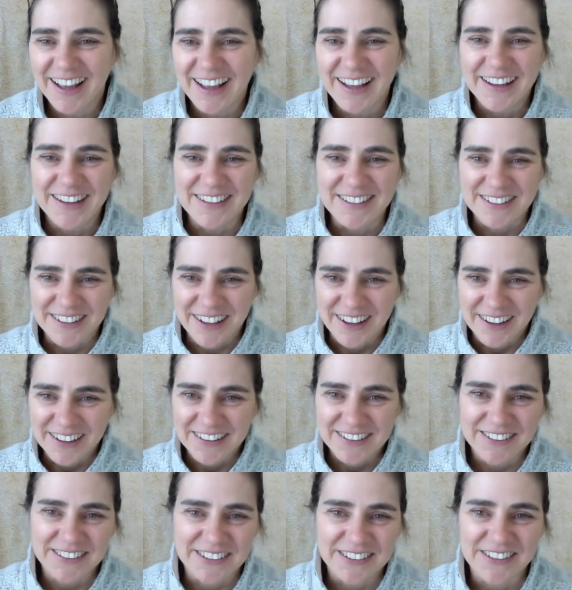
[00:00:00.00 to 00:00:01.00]
as long
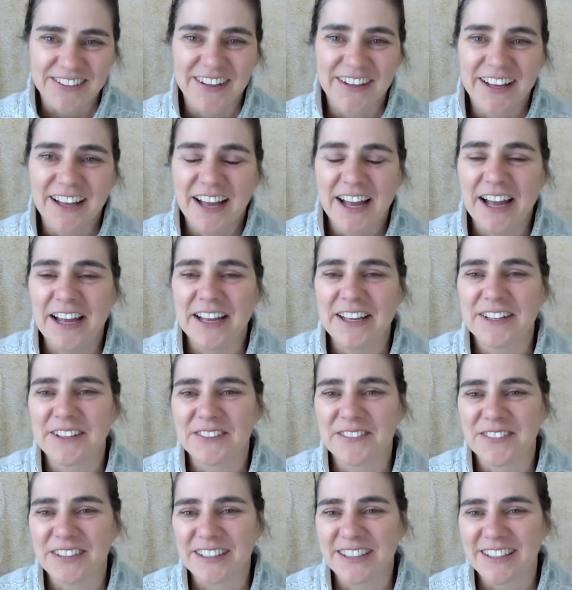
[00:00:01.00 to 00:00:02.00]
as you
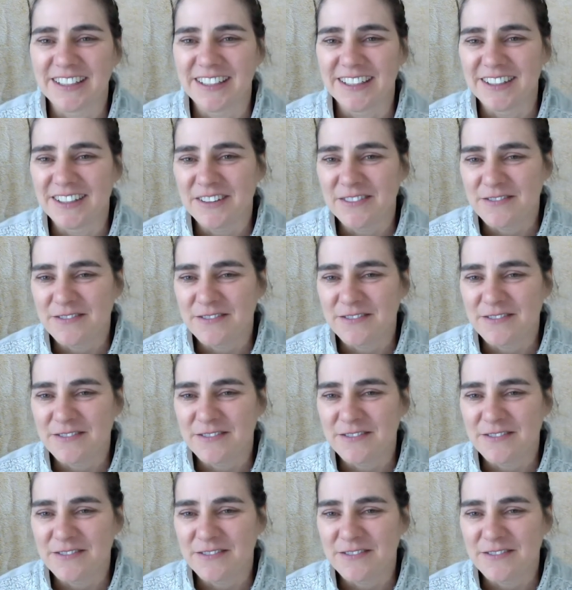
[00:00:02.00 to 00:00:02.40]
intermittent